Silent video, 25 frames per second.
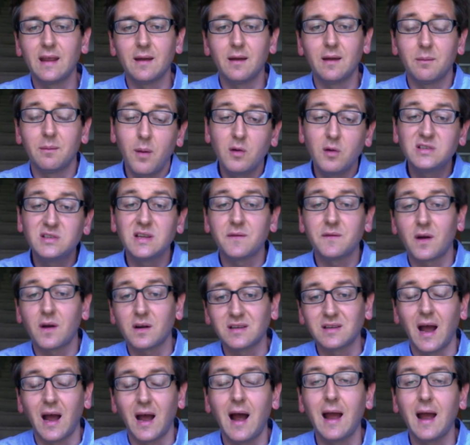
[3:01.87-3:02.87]
most of our
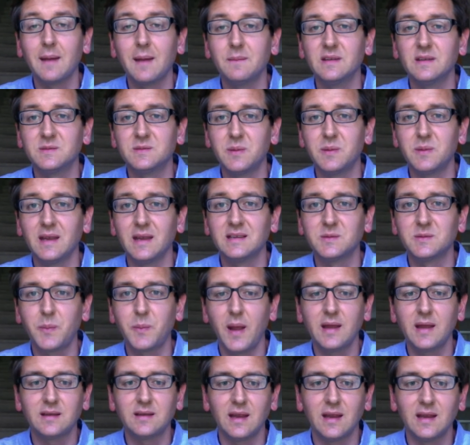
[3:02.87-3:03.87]
time is being
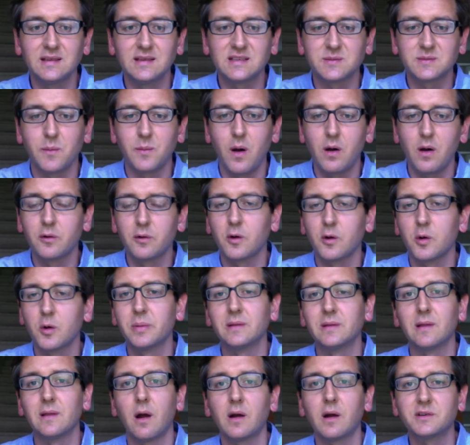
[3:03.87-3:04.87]
spent in small group
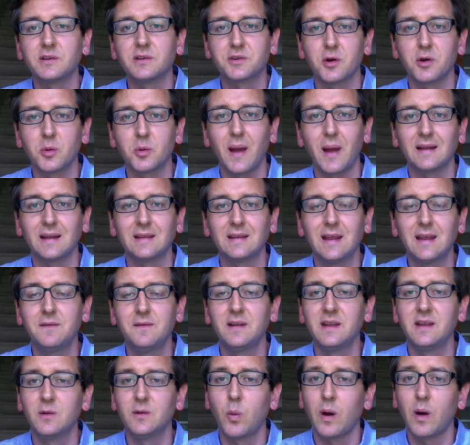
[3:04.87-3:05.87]
and large group
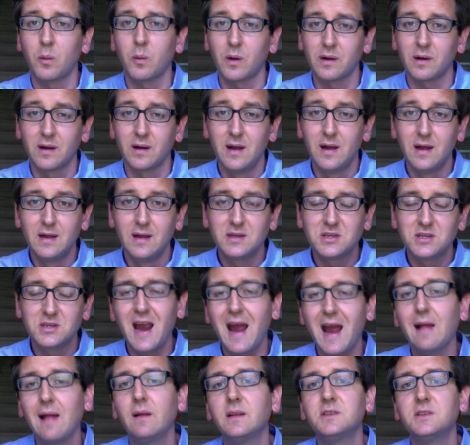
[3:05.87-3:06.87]
activity where we're
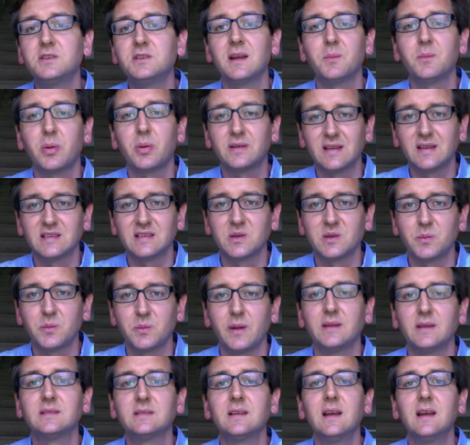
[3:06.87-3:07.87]
challenging
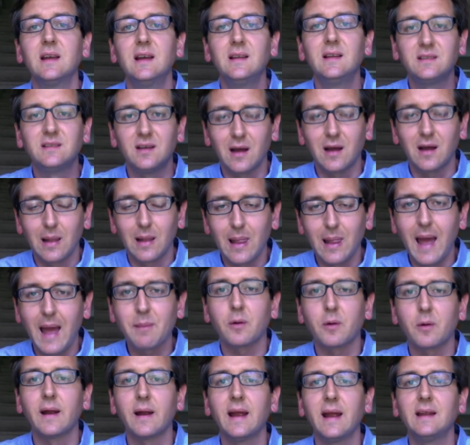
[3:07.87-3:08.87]
participants to
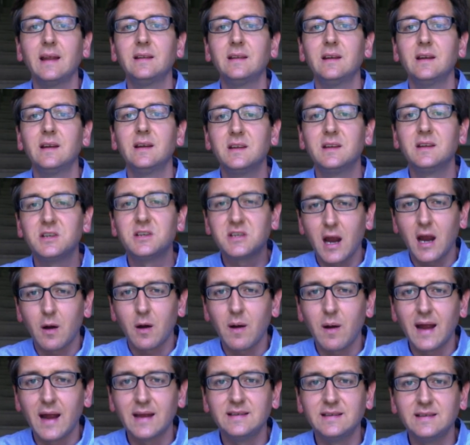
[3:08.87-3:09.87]
collaborate,
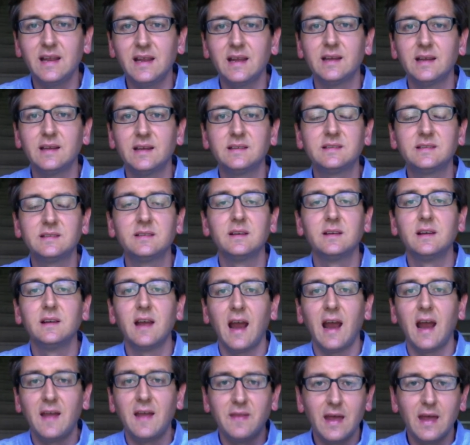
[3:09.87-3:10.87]
share ideas,
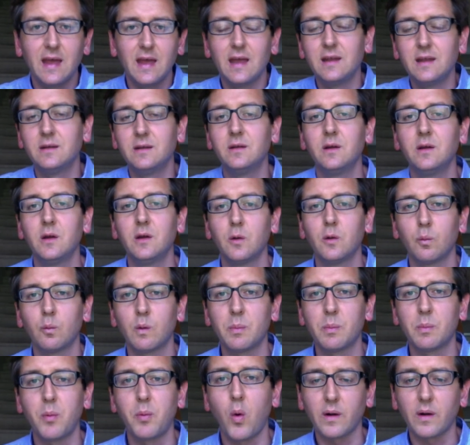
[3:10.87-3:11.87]
and then
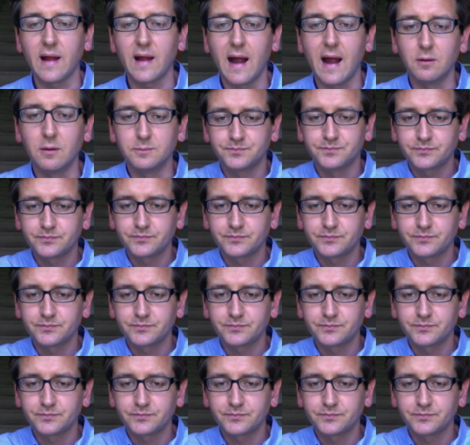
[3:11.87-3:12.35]
report out.